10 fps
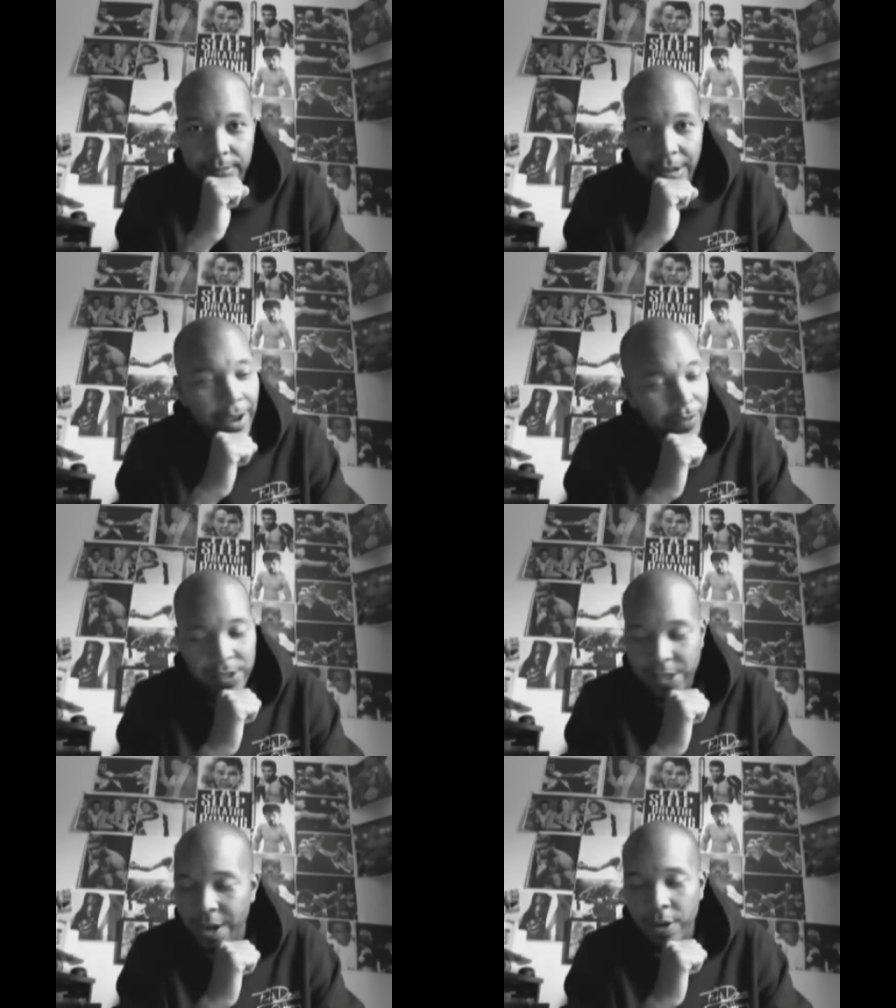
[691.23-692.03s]
I have to
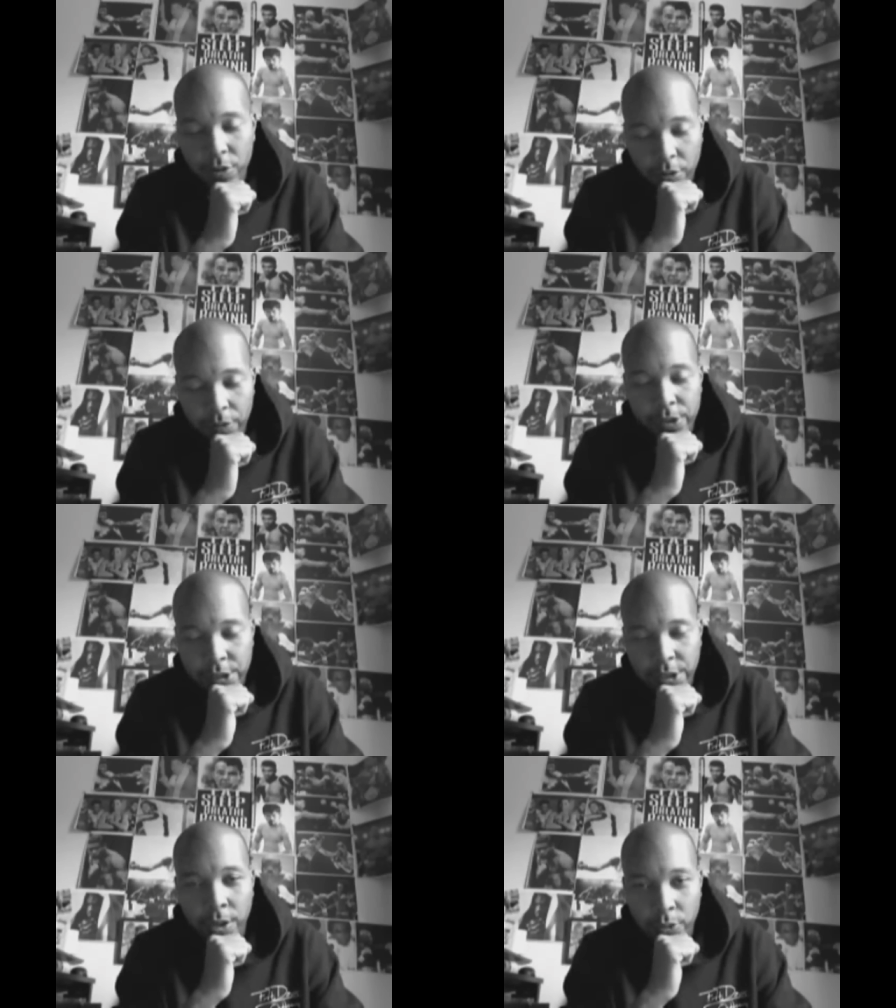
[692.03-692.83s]
see how Crawford is
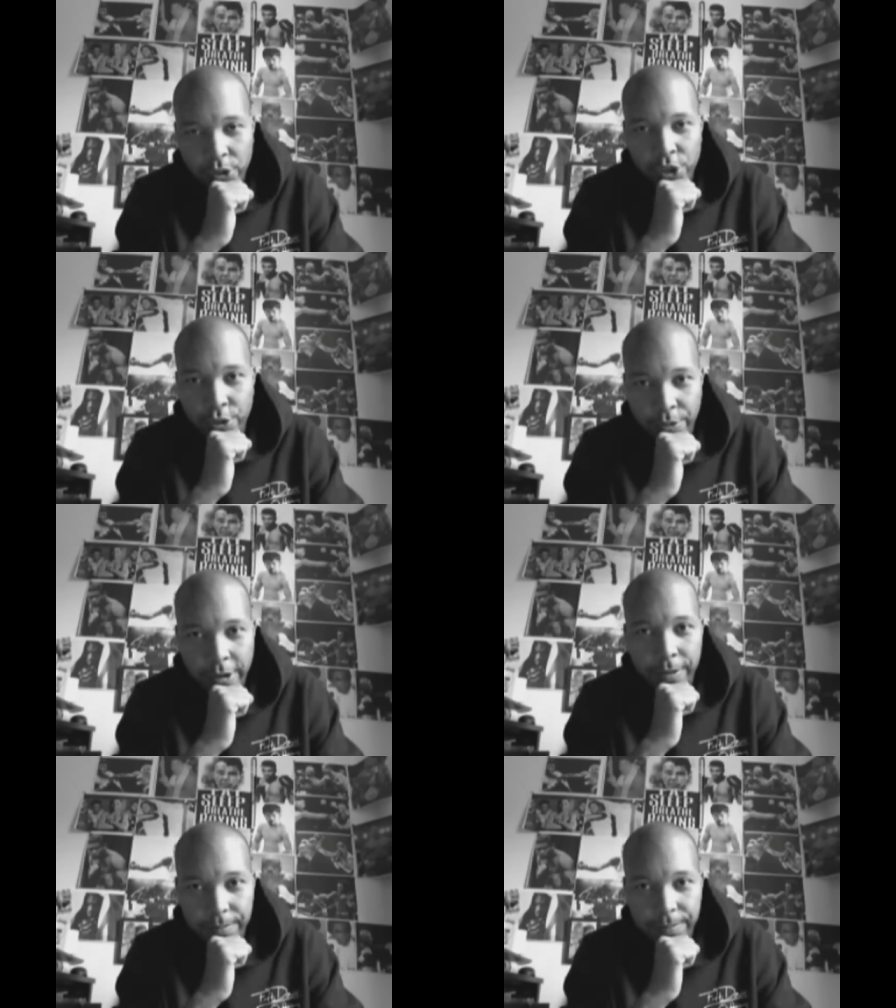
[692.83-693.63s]
going to close this year
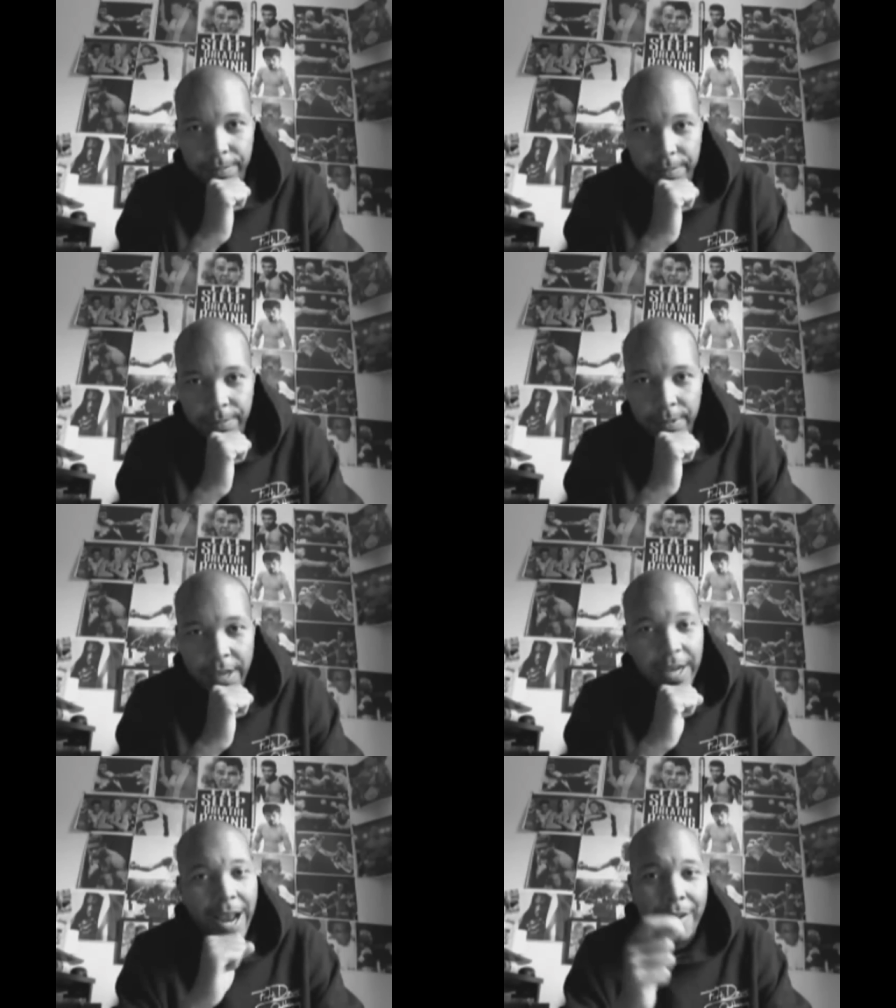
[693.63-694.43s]
out,
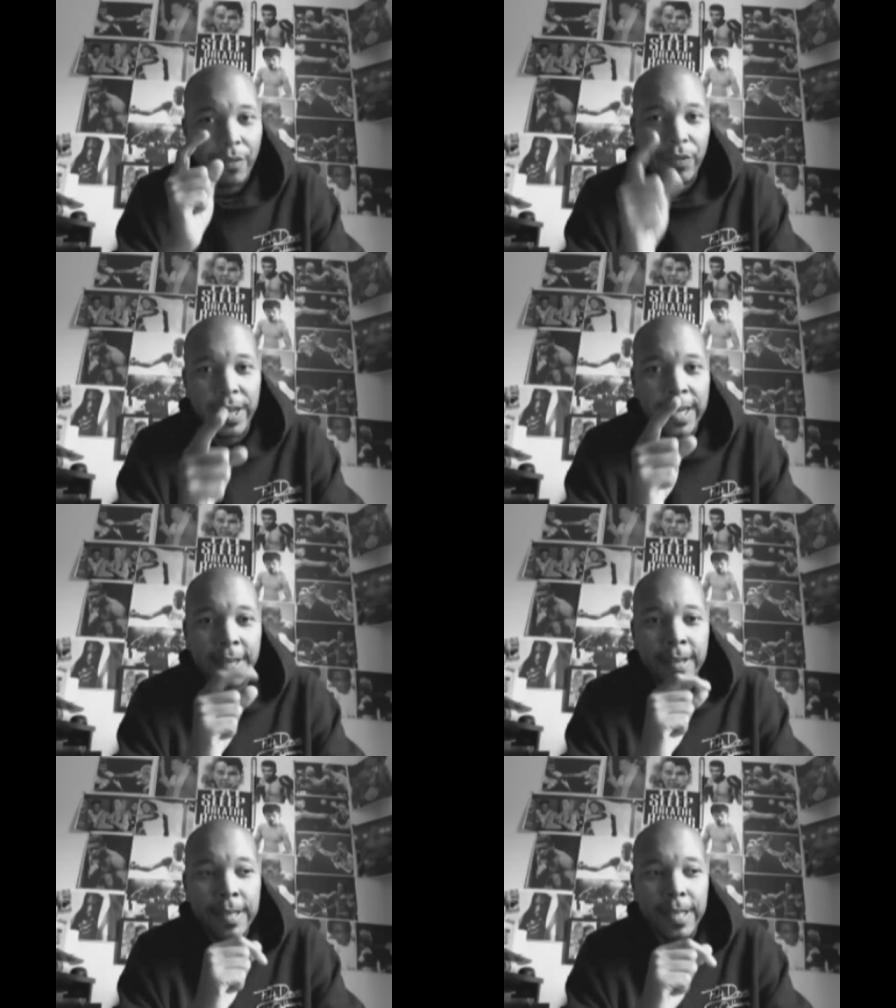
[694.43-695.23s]
and I have a
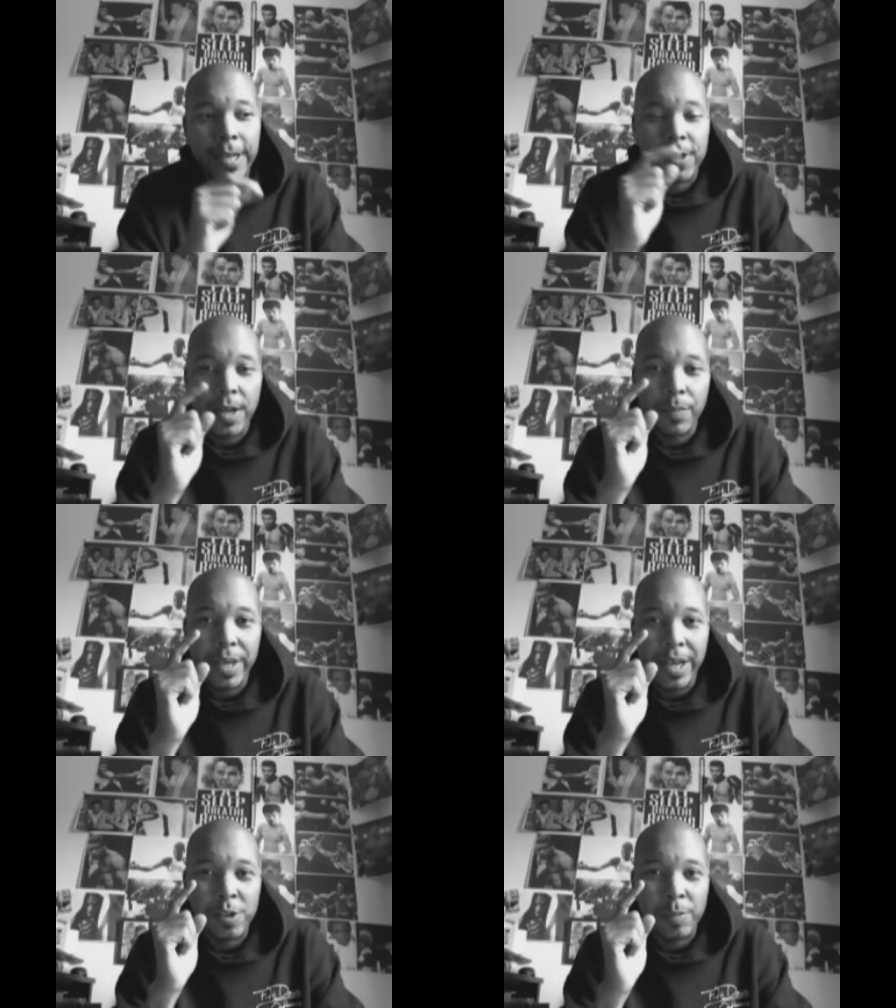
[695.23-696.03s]
feeling that it's going to
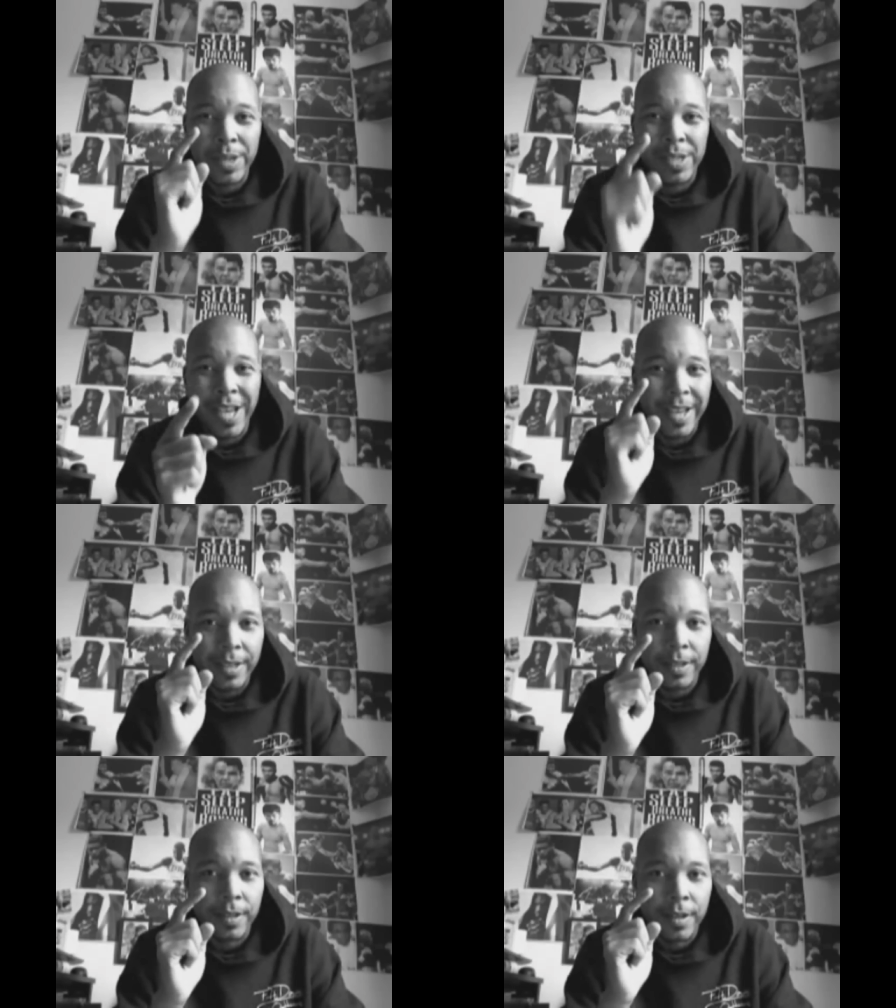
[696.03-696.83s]
be a
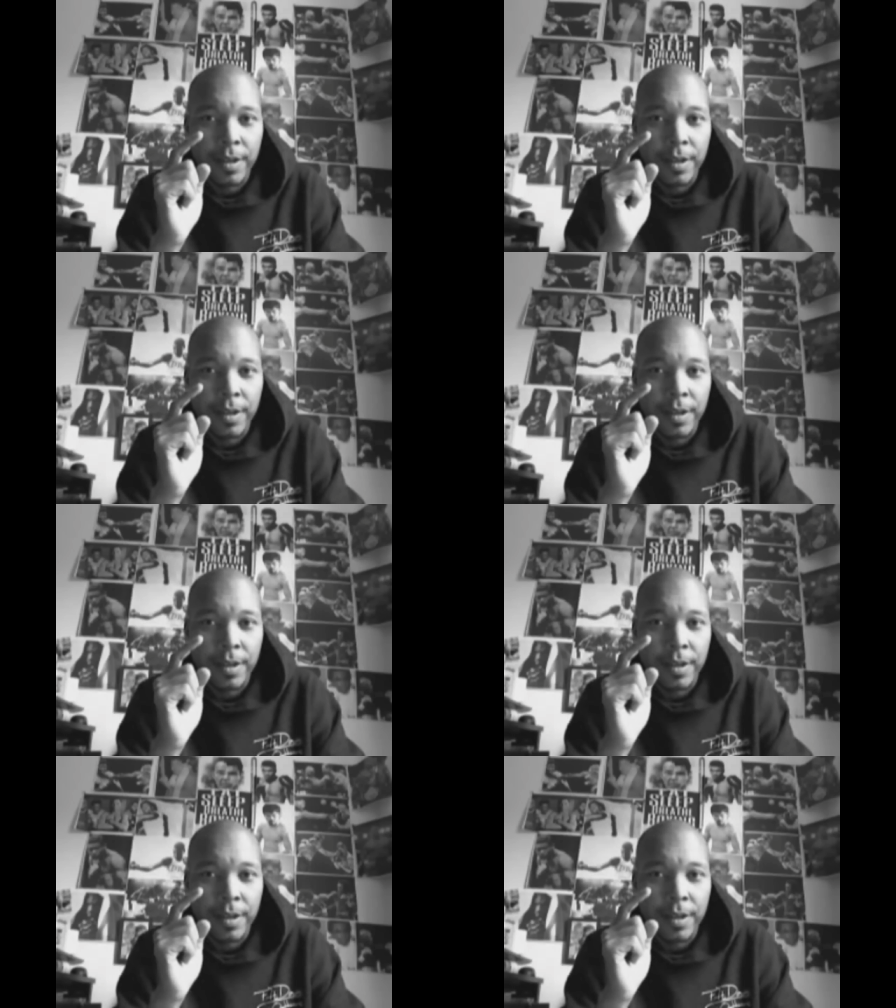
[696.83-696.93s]
spectacular